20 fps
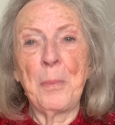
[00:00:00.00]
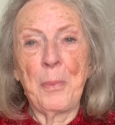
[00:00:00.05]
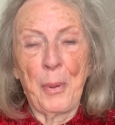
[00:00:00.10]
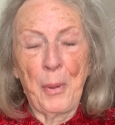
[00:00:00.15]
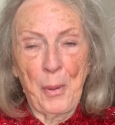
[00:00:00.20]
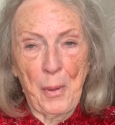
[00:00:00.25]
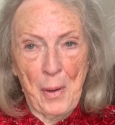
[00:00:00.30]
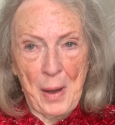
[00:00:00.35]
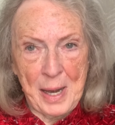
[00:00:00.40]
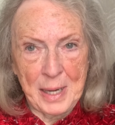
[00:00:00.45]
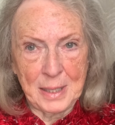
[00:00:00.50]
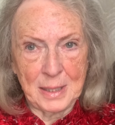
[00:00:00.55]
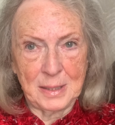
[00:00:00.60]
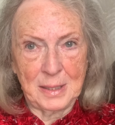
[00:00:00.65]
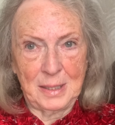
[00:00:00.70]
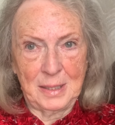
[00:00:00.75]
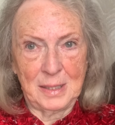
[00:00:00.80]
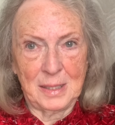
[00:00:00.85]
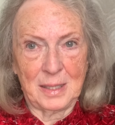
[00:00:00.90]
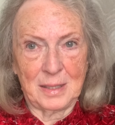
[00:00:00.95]

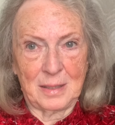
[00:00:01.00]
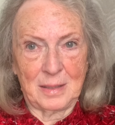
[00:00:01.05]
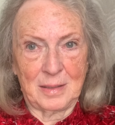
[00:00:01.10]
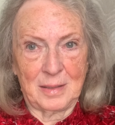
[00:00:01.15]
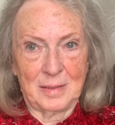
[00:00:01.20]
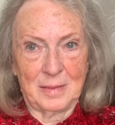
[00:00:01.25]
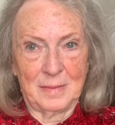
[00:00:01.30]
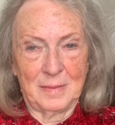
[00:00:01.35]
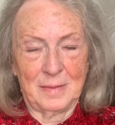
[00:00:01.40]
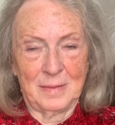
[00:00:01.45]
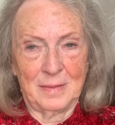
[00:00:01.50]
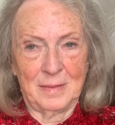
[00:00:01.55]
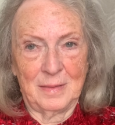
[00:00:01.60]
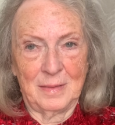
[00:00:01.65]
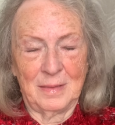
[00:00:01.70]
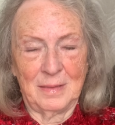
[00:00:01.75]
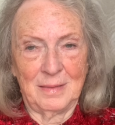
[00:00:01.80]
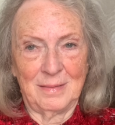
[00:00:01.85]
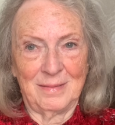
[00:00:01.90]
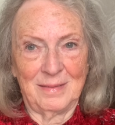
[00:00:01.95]
practice?
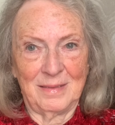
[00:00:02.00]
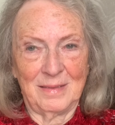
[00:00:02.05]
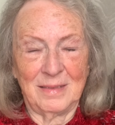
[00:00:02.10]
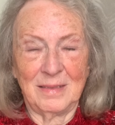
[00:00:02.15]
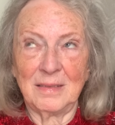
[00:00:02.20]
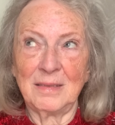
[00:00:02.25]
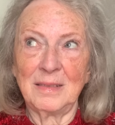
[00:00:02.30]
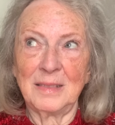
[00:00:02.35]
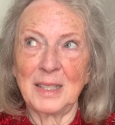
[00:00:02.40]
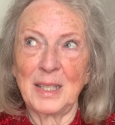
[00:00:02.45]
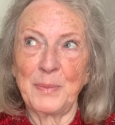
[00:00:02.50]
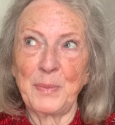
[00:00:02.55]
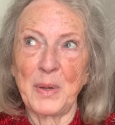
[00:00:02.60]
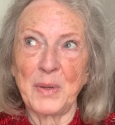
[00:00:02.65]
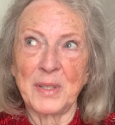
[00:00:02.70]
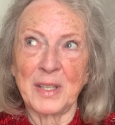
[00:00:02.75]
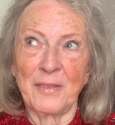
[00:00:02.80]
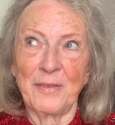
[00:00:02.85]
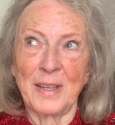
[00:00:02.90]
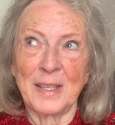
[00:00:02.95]
I
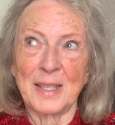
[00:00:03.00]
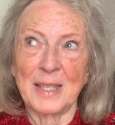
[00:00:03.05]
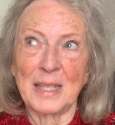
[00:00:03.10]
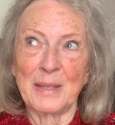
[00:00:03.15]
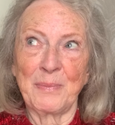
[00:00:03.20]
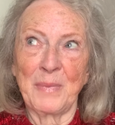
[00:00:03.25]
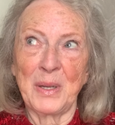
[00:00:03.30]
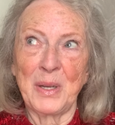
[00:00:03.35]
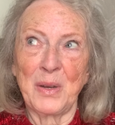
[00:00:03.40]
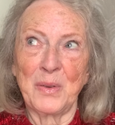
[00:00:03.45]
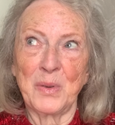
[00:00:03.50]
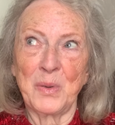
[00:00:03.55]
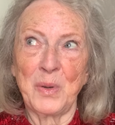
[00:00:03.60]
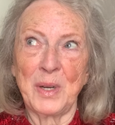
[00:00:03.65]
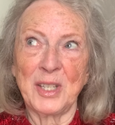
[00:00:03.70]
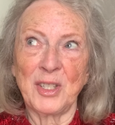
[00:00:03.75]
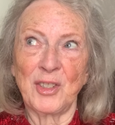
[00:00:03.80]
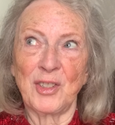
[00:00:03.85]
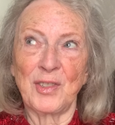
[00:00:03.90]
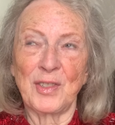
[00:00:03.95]
suppose I've answered my own
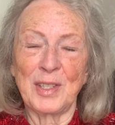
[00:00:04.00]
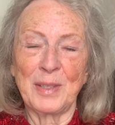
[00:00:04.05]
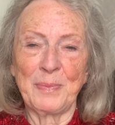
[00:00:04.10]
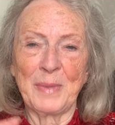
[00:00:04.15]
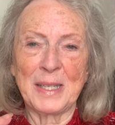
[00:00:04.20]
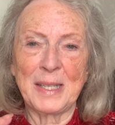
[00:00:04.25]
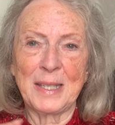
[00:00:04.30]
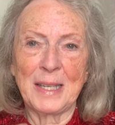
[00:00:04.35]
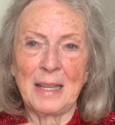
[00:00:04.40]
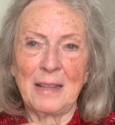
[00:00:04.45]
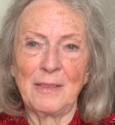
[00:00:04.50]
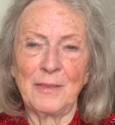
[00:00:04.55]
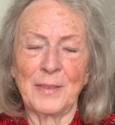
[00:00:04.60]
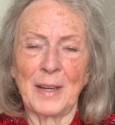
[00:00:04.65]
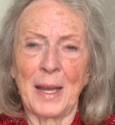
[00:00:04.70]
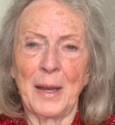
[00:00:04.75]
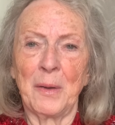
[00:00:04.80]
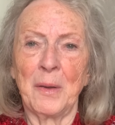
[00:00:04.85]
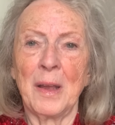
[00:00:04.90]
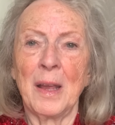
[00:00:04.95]
question to myself
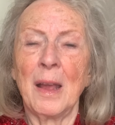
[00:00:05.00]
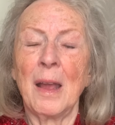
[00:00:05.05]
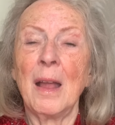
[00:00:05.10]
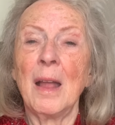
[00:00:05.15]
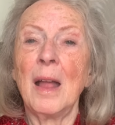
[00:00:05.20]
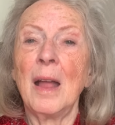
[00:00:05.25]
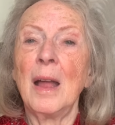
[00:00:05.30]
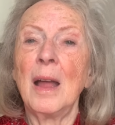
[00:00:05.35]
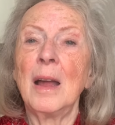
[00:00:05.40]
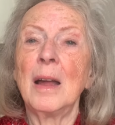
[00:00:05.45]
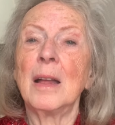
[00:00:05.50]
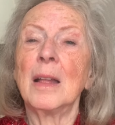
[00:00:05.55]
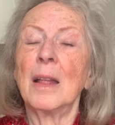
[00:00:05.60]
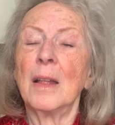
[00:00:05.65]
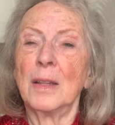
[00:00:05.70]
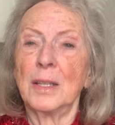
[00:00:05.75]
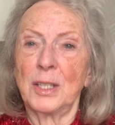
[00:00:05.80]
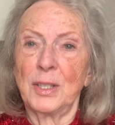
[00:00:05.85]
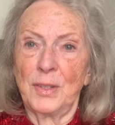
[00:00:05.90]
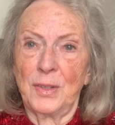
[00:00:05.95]
now.
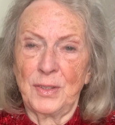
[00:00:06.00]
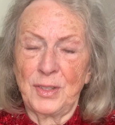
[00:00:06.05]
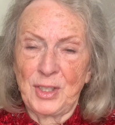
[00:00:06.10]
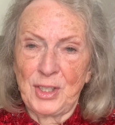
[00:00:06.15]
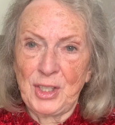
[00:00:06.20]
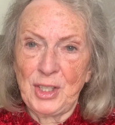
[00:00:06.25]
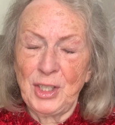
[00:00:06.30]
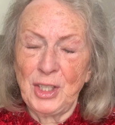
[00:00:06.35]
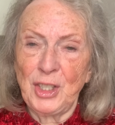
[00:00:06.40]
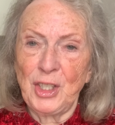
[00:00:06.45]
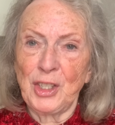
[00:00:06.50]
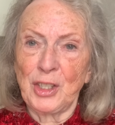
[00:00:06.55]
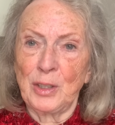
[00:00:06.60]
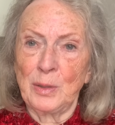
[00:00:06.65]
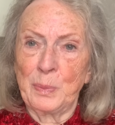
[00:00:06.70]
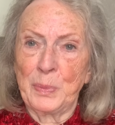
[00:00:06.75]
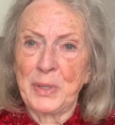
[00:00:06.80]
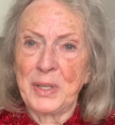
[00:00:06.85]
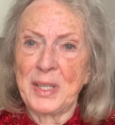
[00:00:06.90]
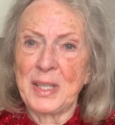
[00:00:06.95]

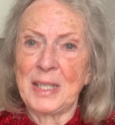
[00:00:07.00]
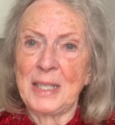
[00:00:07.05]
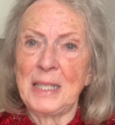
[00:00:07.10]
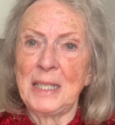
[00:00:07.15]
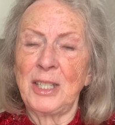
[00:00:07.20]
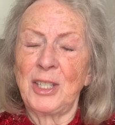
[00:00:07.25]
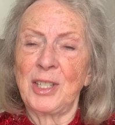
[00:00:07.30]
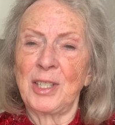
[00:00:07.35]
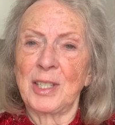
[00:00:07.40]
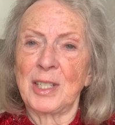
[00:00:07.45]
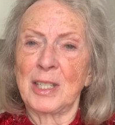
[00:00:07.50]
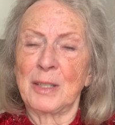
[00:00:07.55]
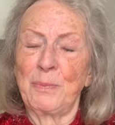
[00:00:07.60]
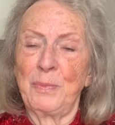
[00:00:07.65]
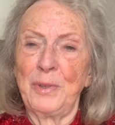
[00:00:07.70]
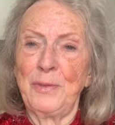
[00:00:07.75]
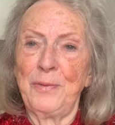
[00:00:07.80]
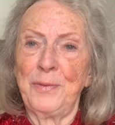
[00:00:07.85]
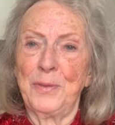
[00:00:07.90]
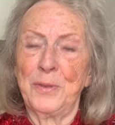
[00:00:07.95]
Surgical procedures
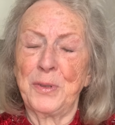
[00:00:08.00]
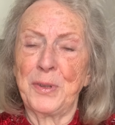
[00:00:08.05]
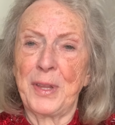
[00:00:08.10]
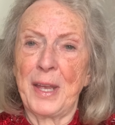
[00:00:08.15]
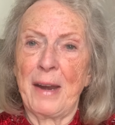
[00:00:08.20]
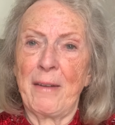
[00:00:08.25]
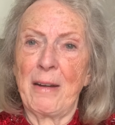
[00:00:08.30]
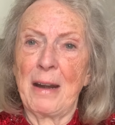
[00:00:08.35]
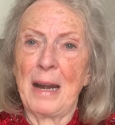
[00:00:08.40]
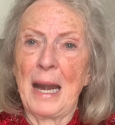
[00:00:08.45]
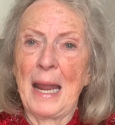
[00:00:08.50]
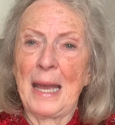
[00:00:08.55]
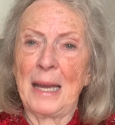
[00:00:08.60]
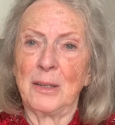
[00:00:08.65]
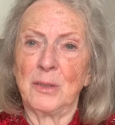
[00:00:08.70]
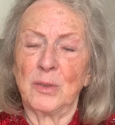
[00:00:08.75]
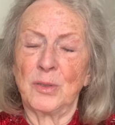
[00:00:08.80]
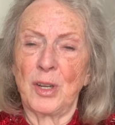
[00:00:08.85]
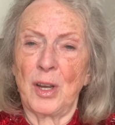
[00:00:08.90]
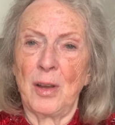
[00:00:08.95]
before they're
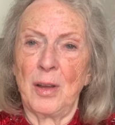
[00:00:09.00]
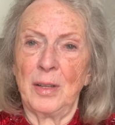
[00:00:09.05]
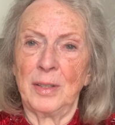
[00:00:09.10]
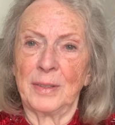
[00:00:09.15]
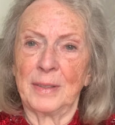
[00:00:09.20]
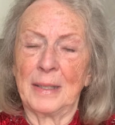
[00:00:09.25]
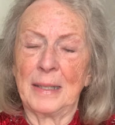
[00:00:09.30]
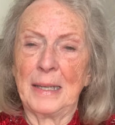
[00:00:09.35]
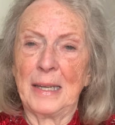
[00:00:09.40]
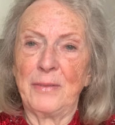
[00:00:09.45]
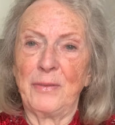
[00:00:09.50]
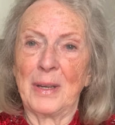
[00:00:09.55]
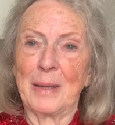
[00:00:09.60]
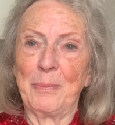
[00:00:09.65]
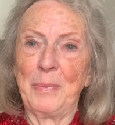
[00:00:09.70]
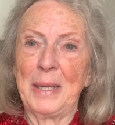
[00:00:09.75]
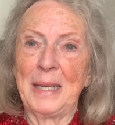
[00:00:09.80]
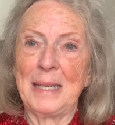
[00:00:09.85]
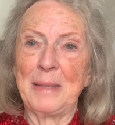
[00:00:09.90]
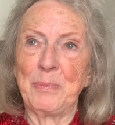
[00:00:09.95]
allowed on living
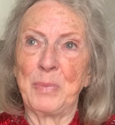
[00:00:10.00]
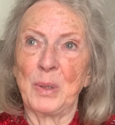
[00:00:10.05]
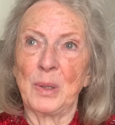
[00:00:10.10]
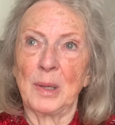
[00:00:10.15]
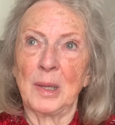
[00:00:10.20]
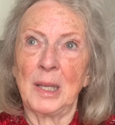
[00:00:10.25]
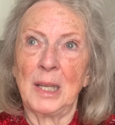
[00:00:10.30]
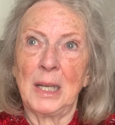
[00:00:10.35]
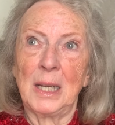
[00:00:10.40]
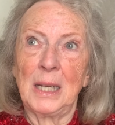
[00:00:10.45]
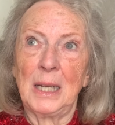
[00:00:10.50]
people.